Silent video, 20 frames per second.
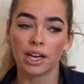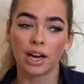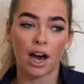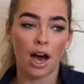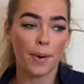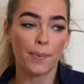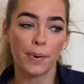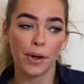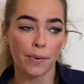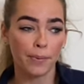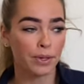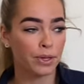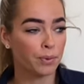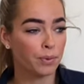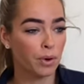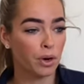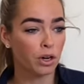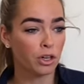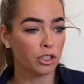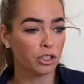I put them in the
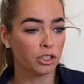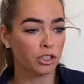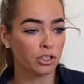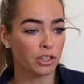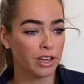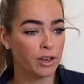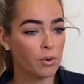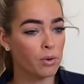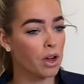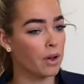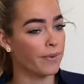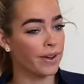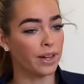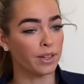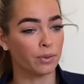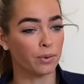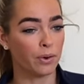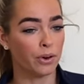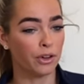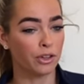wash, they all come out
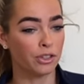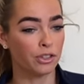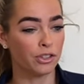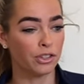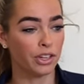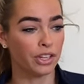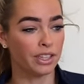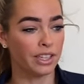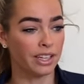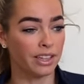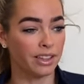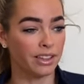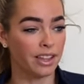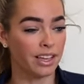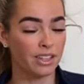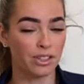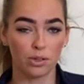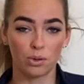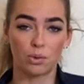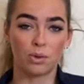of the wash, and then they
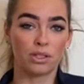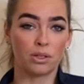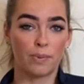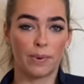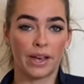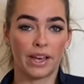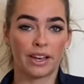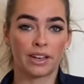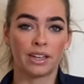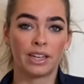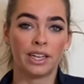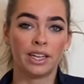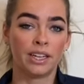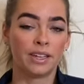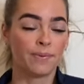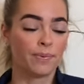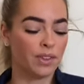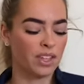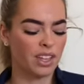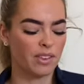just all disappear.
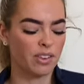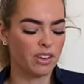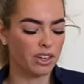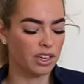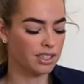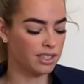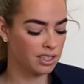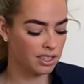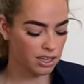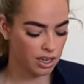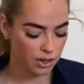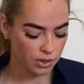And they're very easy to